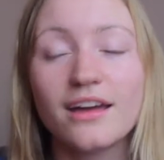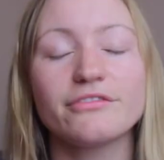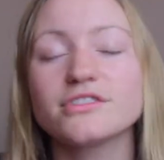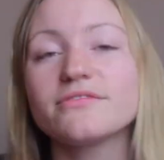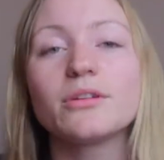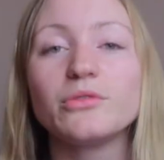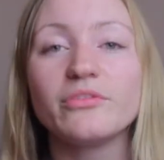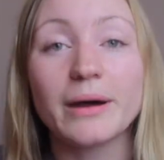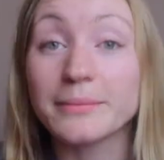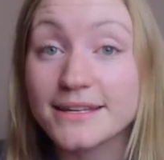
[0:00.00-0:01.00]
first of all,
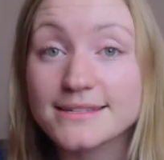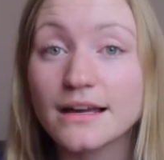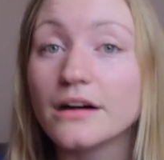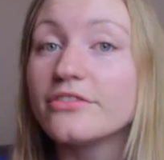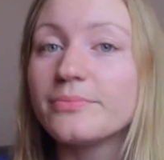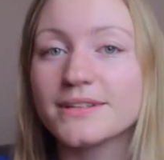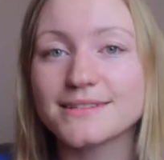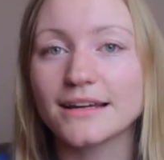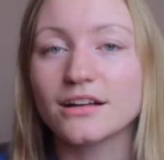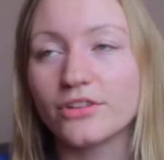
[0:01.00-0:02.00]
move by myself, but
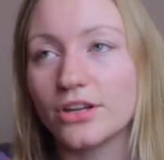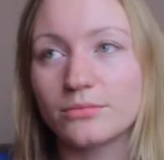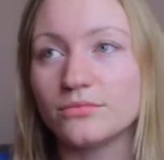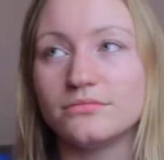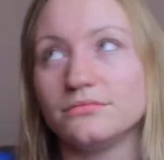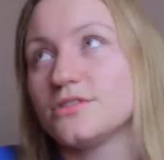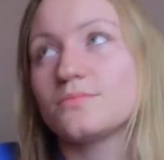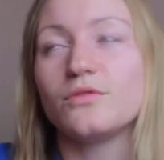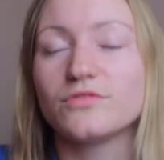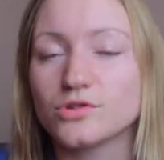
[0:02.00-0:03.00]
second of all, like,
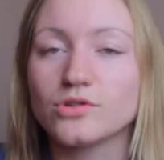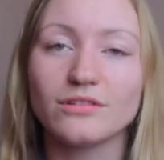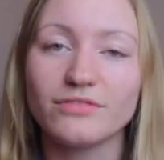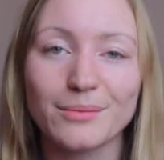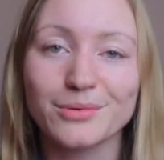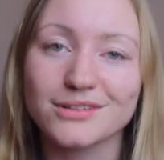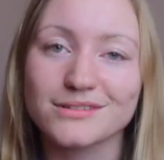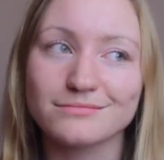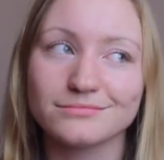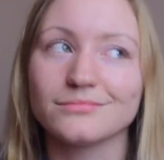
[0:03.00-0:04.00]
just move to a studio flat,
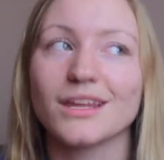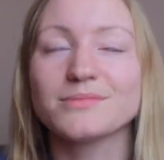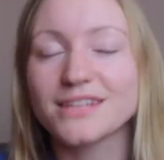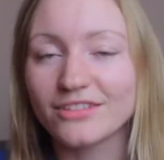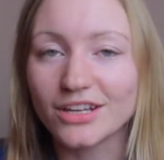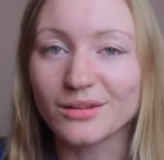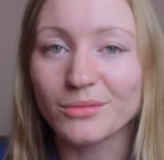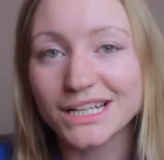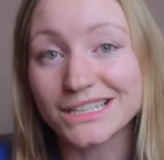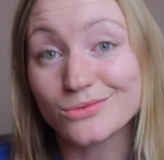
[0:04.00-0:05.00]
because I'm saving a lot of
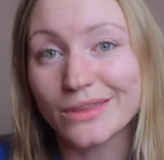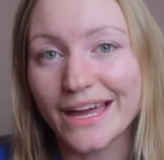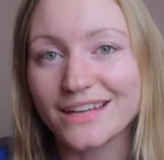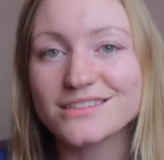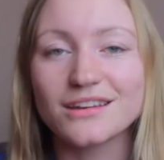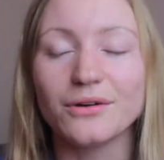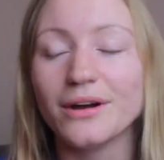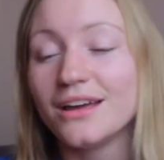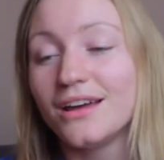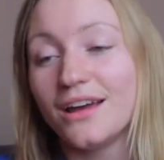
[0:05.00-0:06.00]
money doing that. So
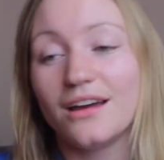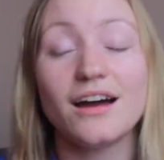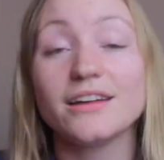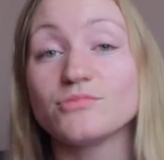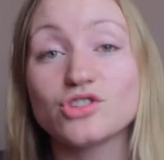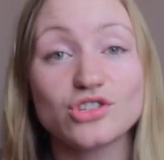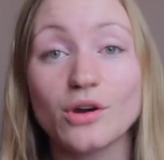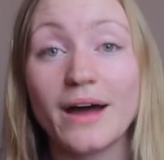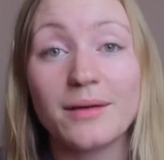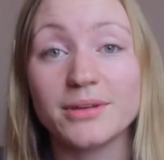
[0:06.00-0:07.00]
I am
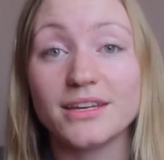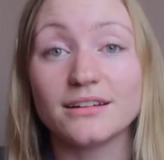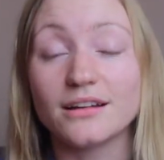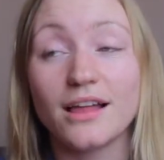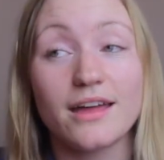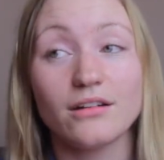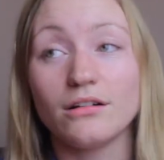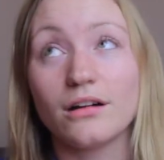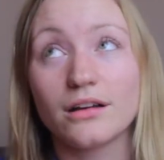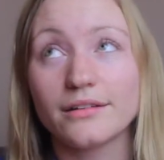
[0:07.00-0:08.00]
so happy here. Like,
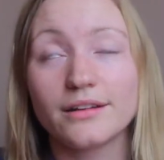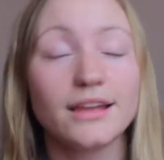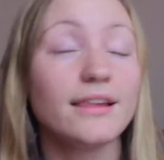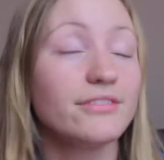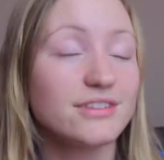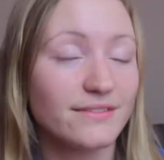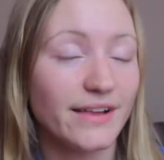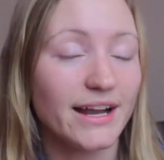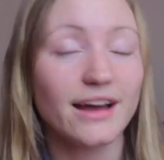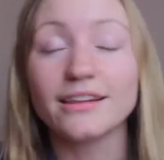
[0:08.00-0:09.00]
oh, I love this
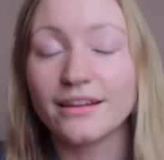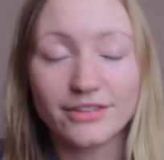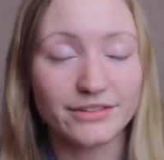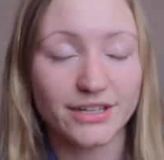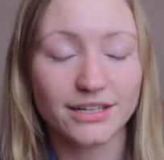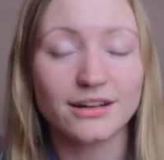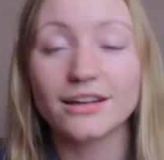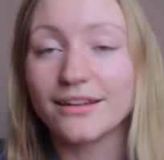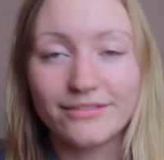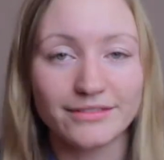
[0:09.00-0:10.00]
flat. I love living here. I
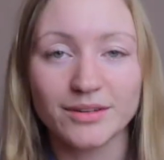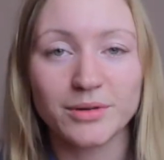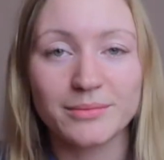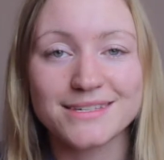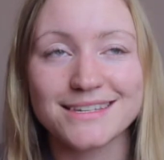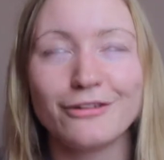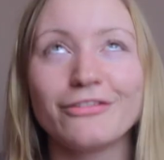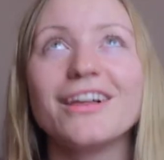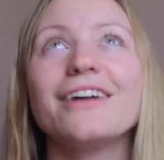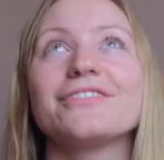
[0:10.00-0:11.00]
love living by
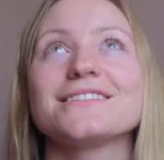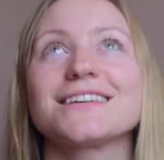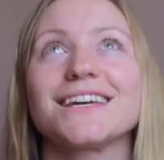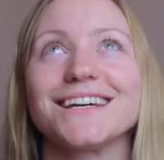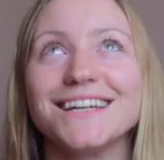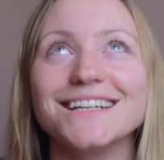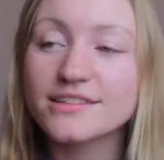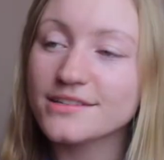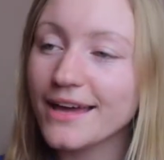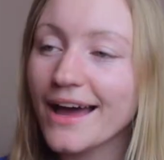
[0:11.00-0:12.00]
myself. Life is
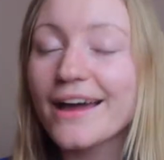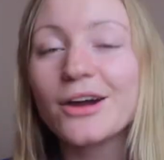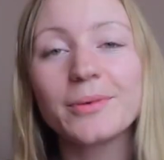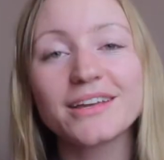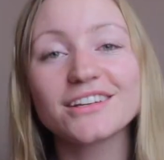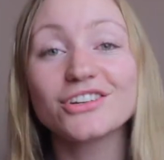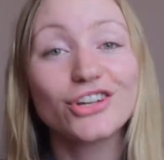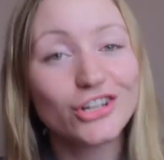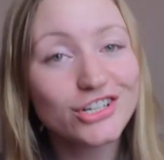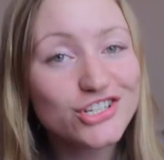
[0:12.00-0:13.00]
good. So yeah, I hope I can
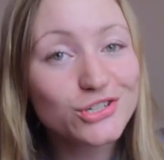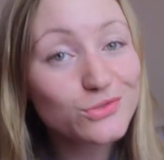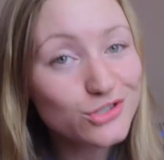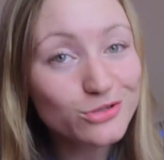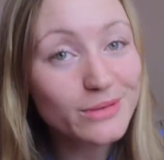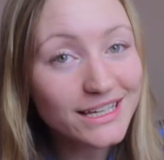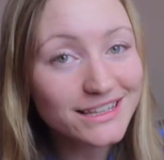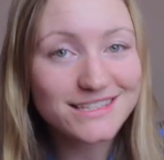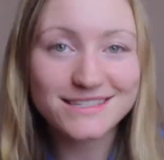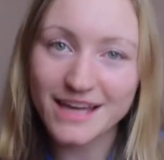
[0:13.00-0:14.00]
encourage you to make
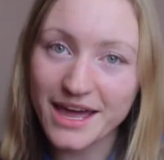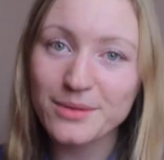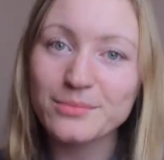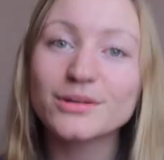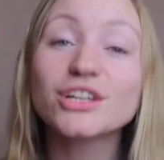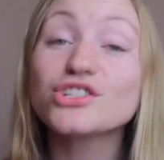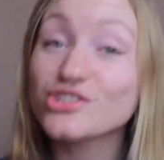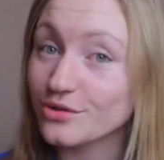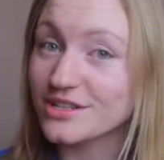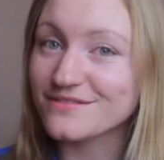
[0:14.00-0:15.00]
the same
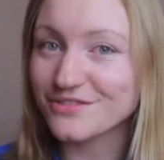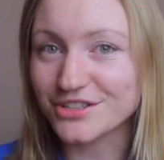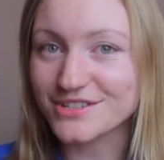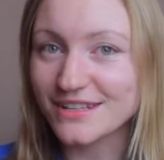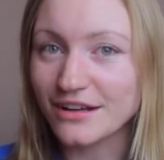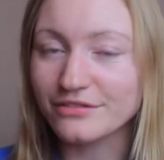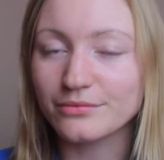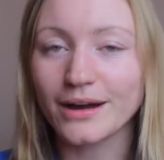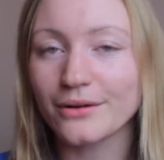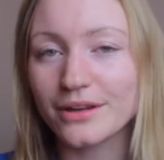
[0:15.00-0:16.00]
choice for yourself.
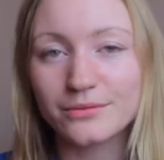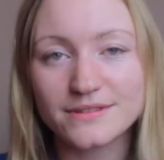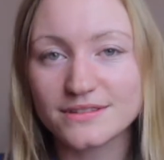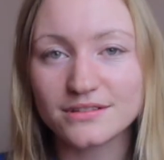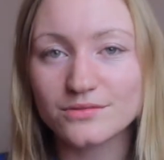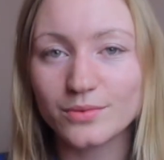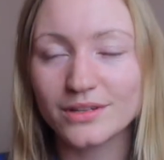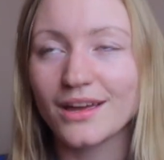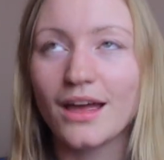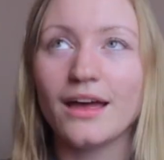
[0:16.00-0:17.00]
Wow, that was such a
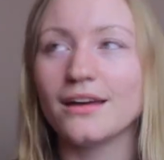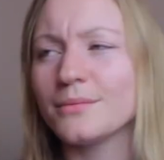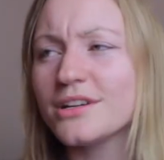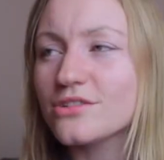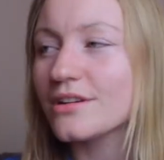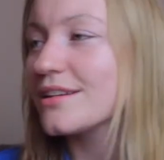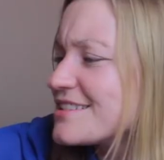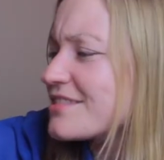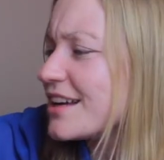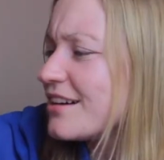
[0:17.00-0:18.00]
week. Am I drunk?
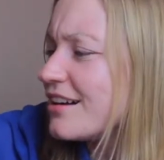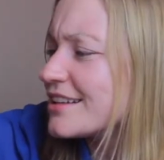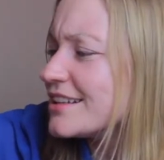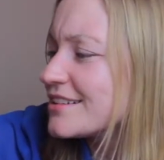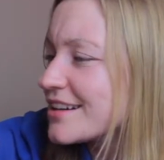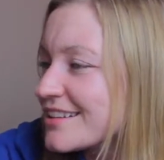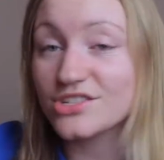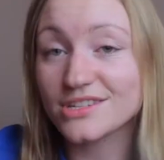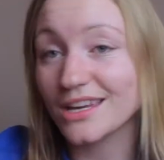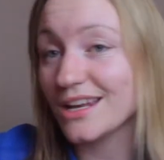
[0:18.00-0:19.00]
Is there alcohol in here?
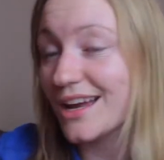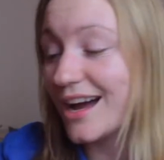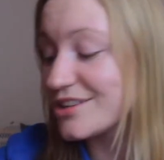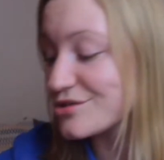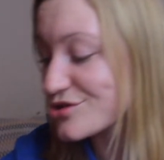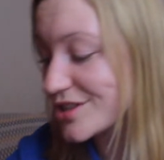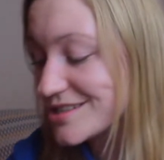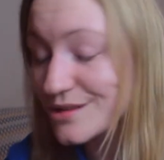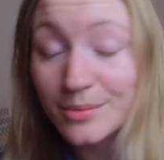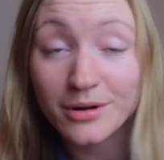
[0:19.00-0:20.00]
Just kidding, I don't drink,
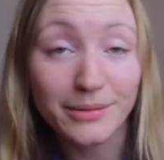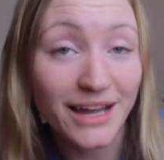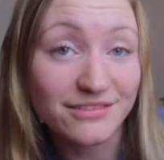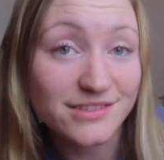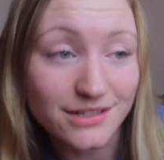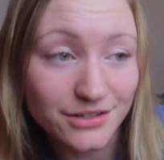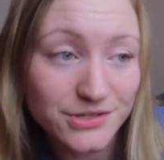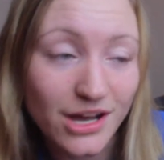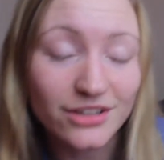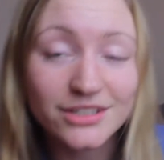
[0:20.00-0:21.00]
so I probably have zero
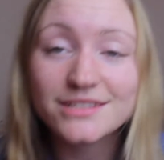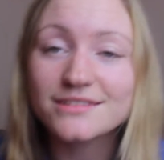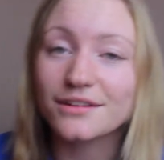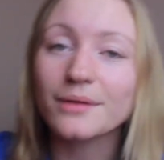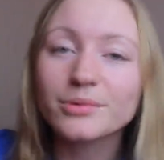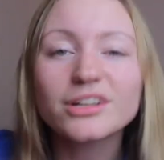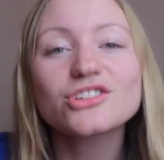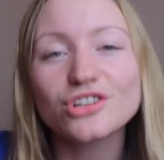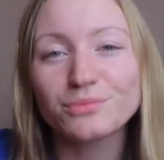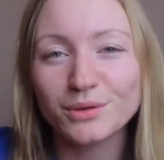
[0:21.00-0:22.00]
tolerance, so I'm pretty
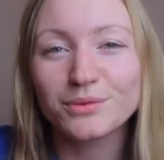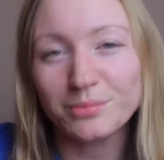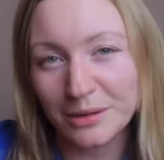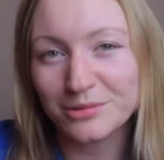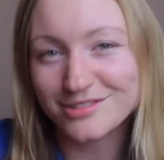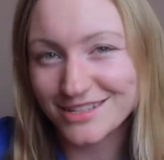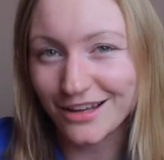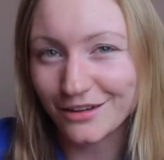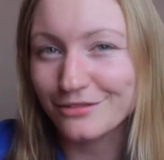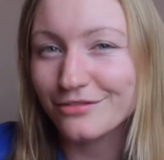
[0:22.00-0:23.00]
sure we would be able to
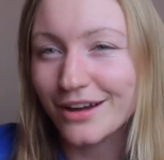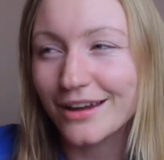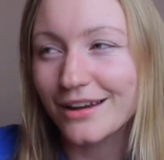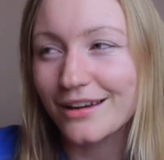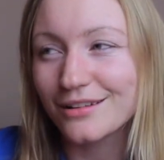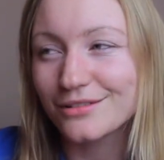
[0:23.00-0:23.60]
tell if I